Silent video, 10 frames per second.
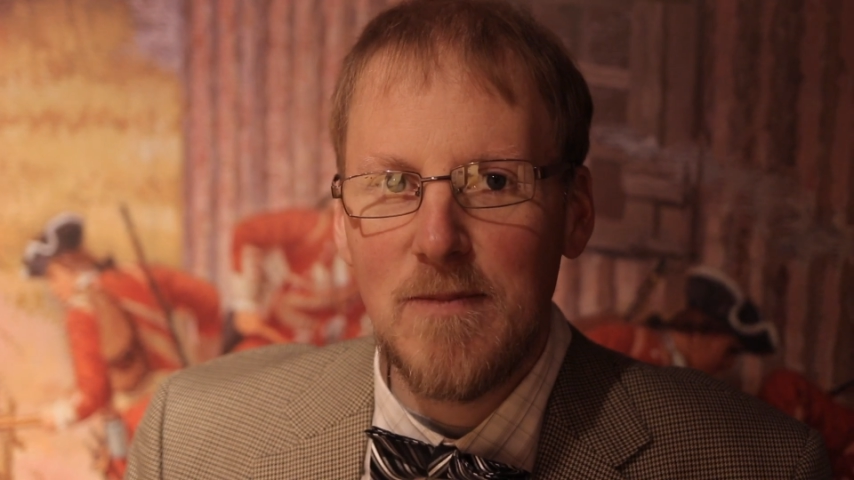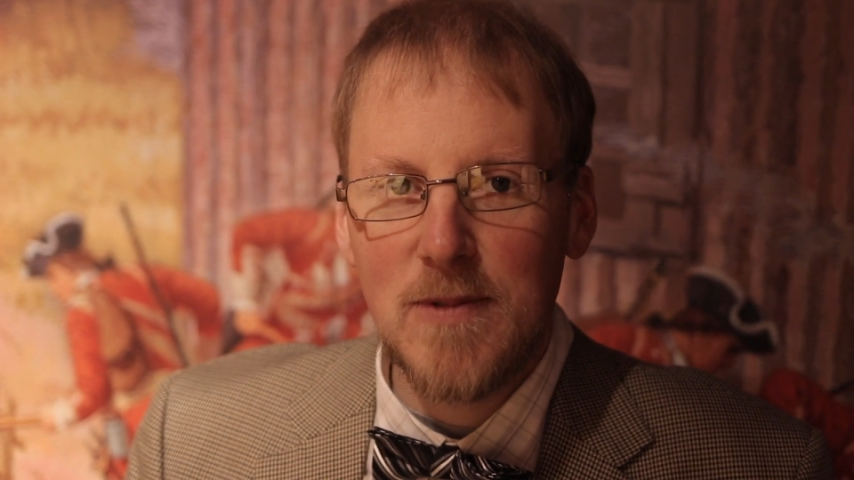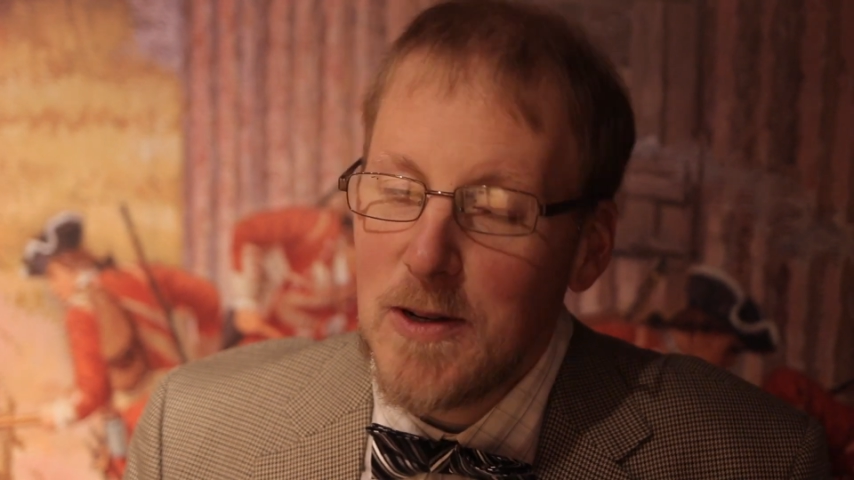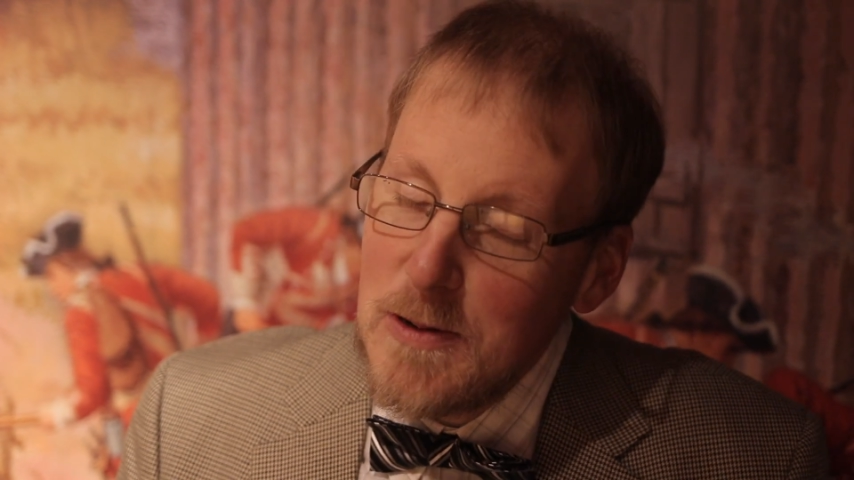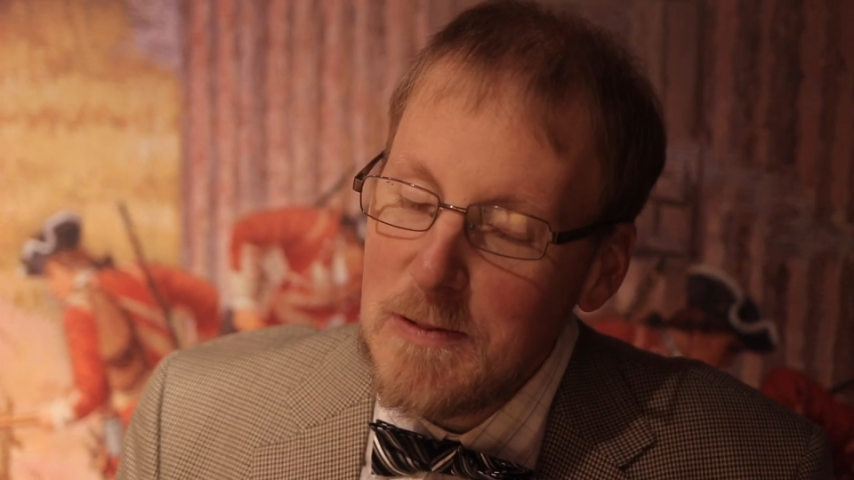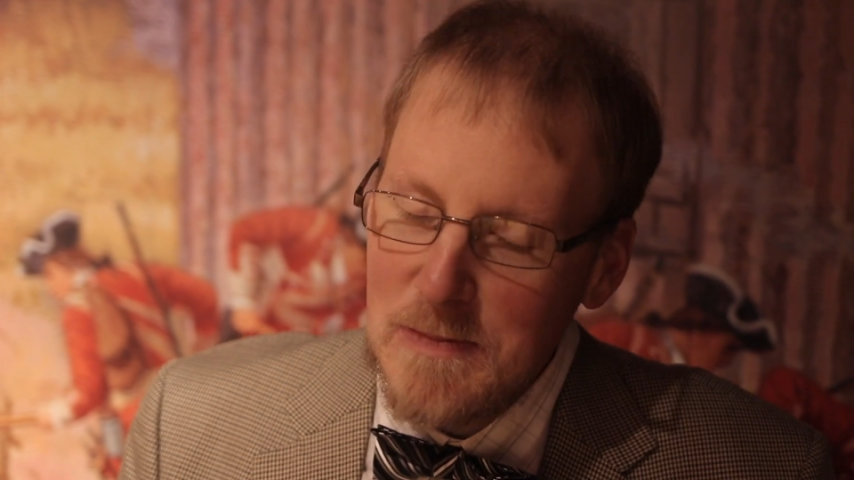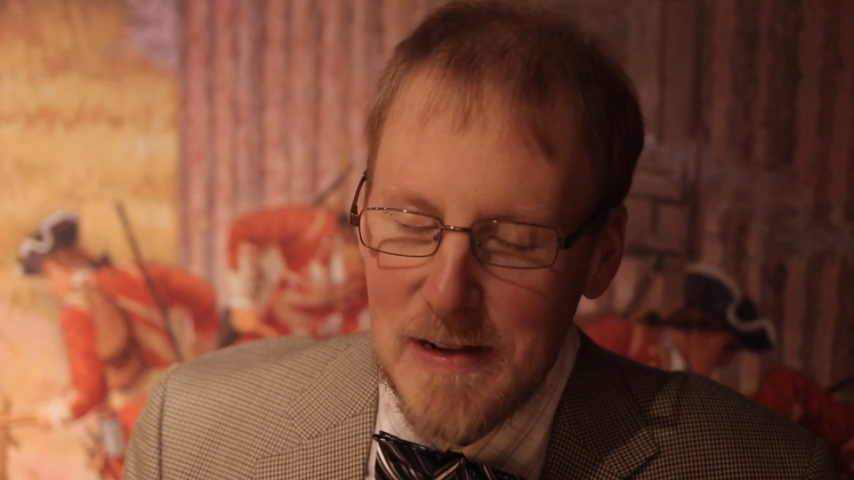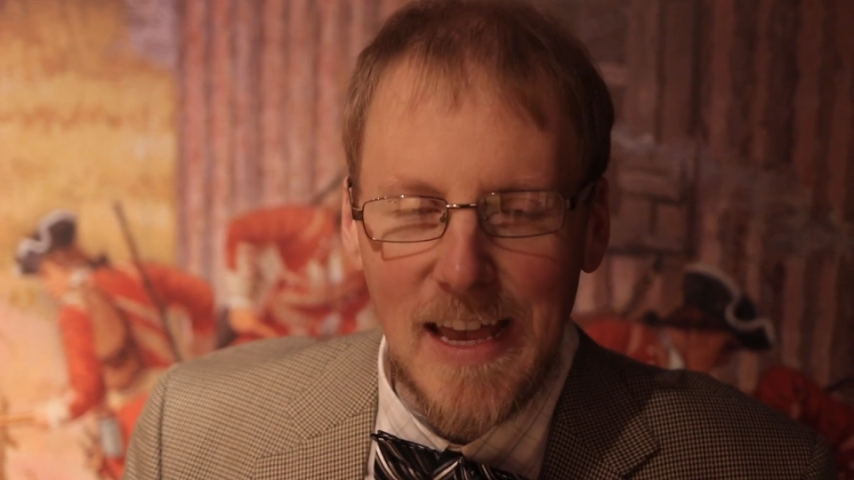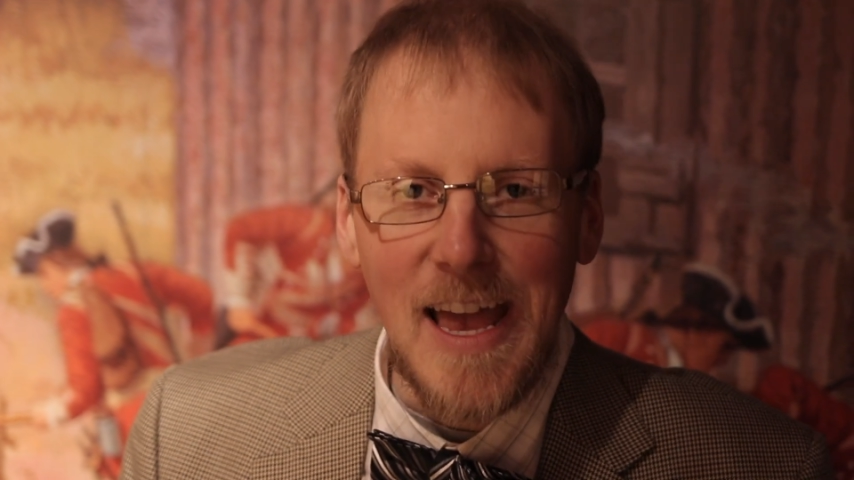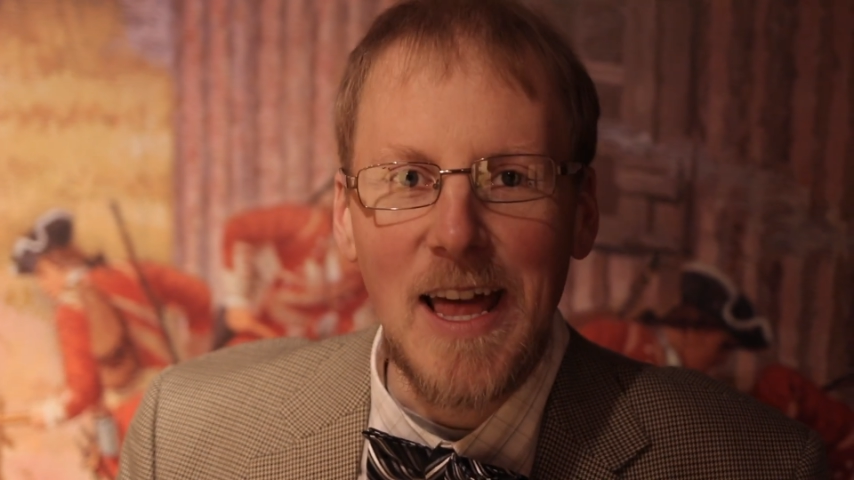So
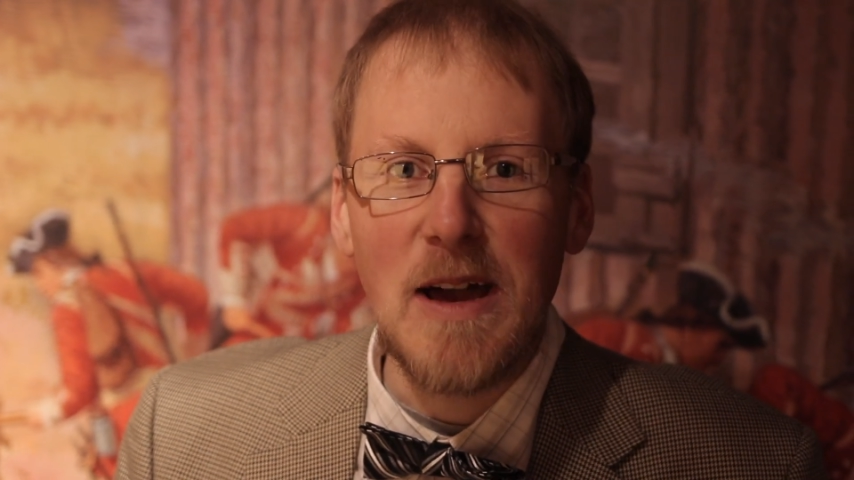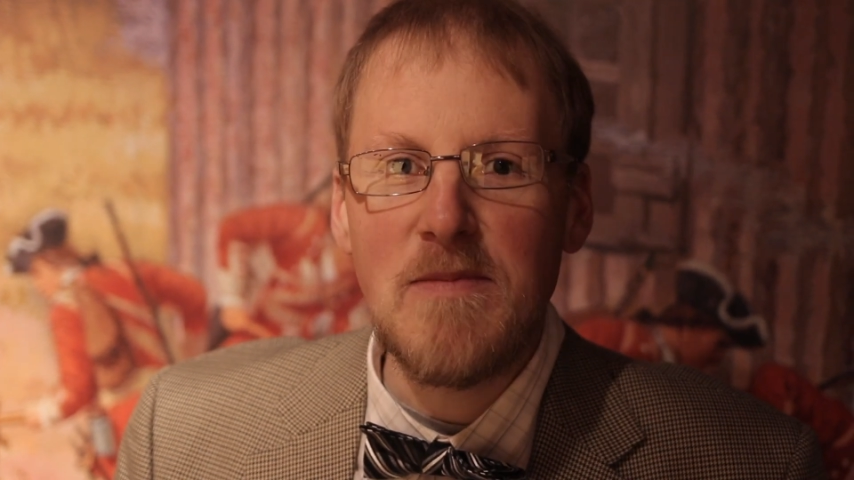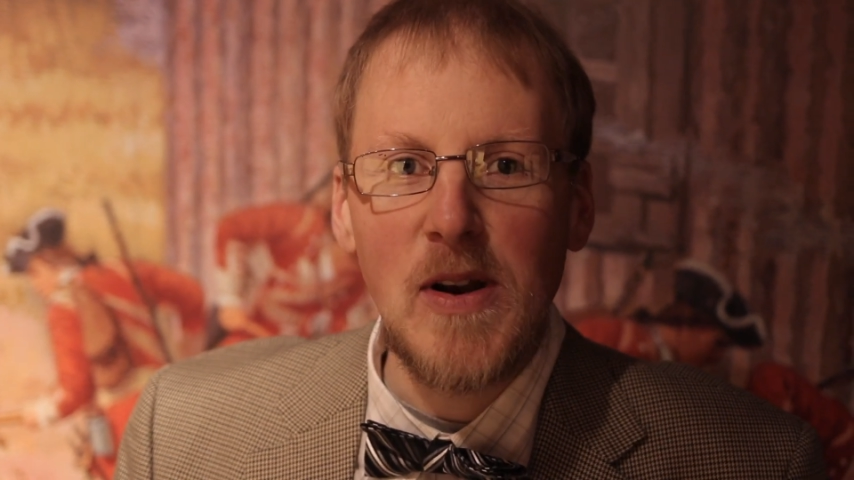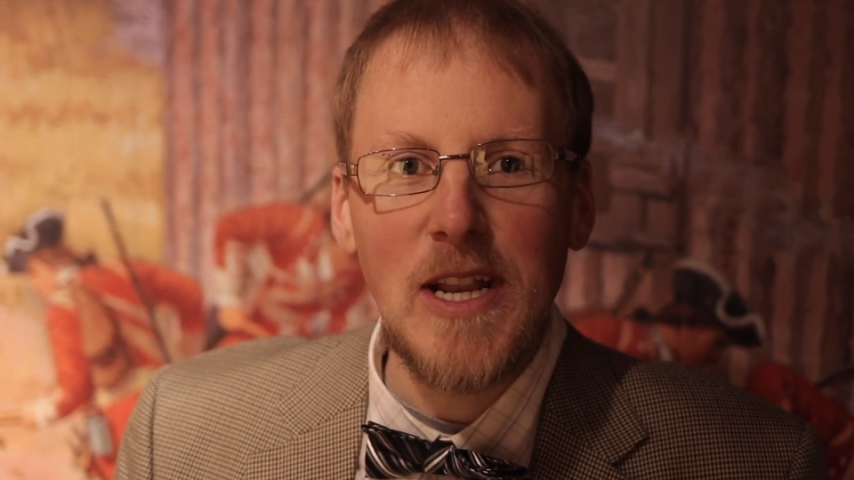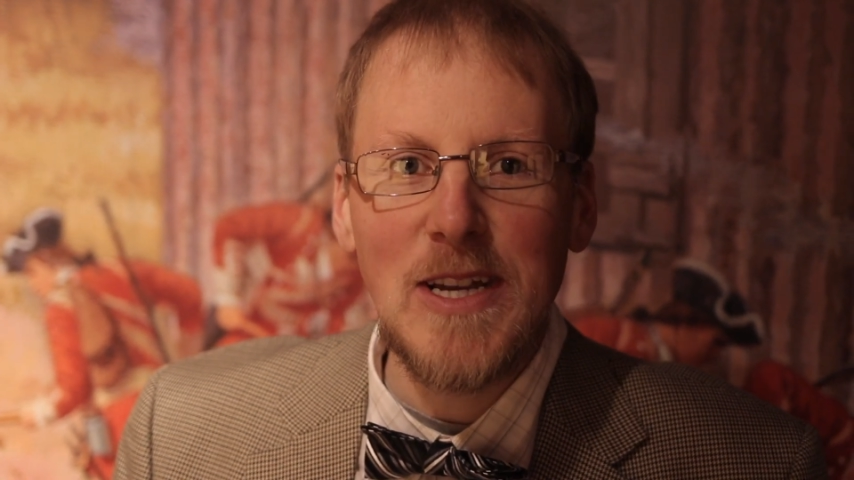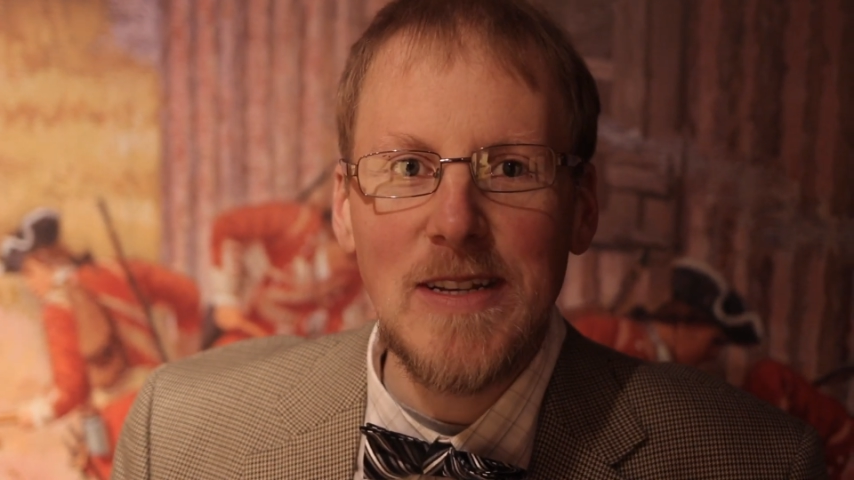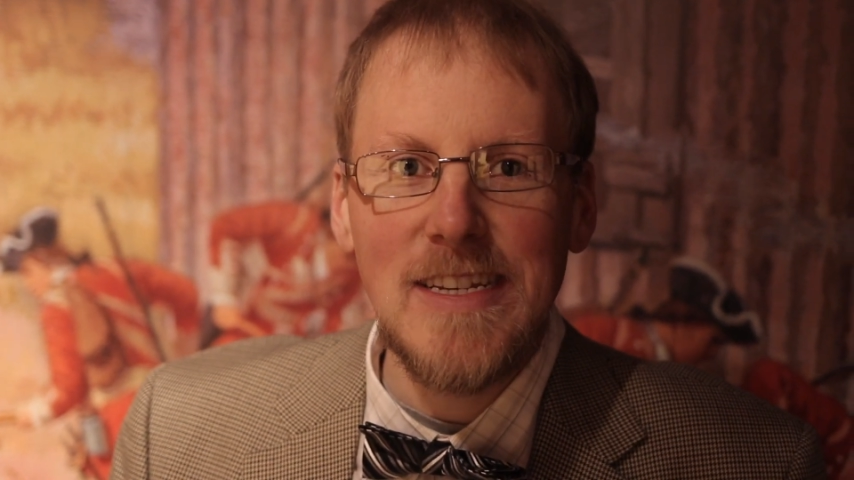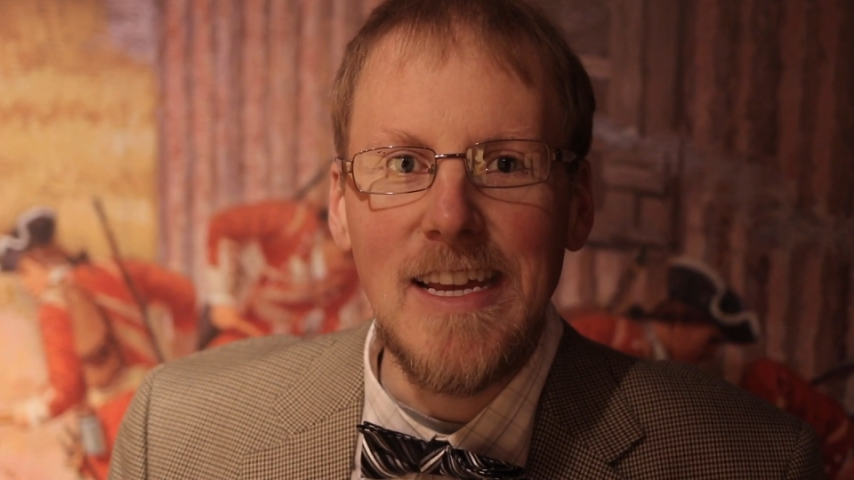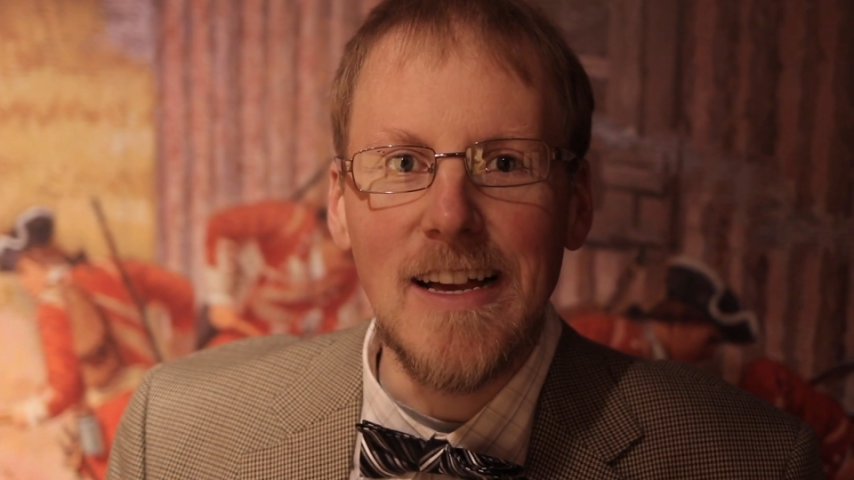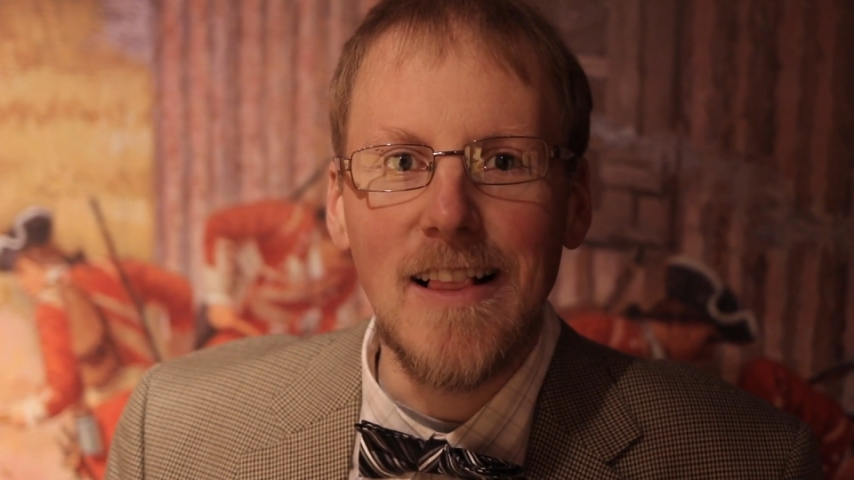again, a pretty good
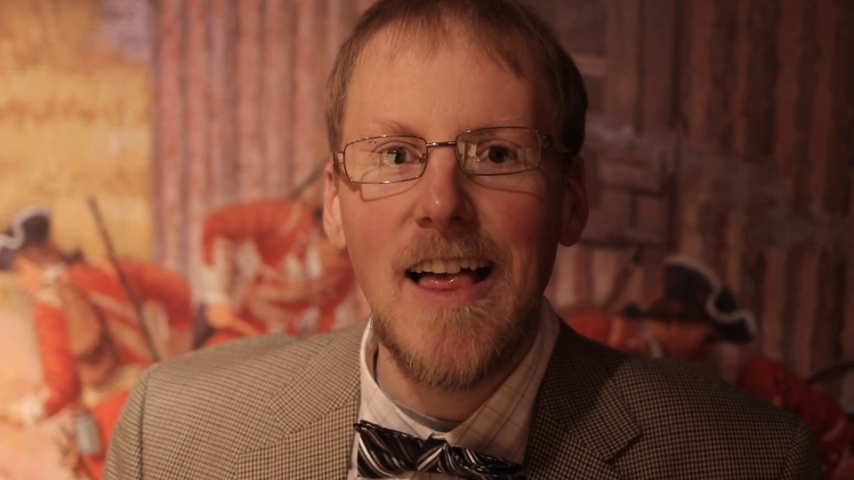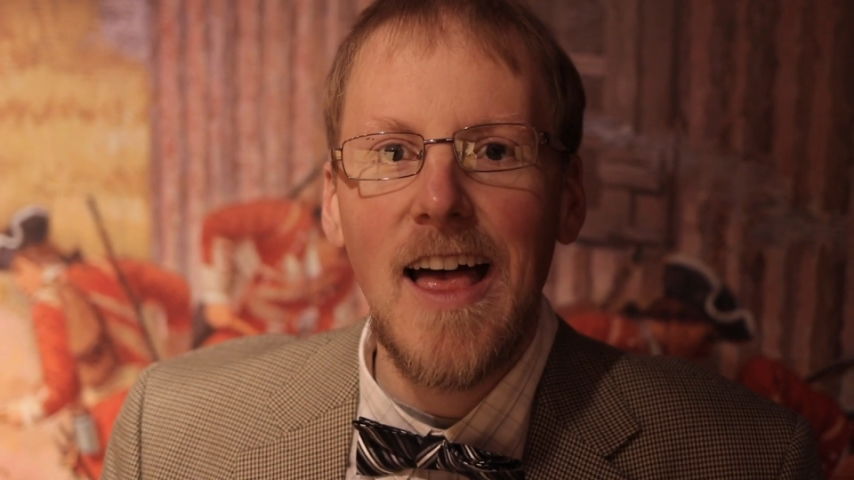deal.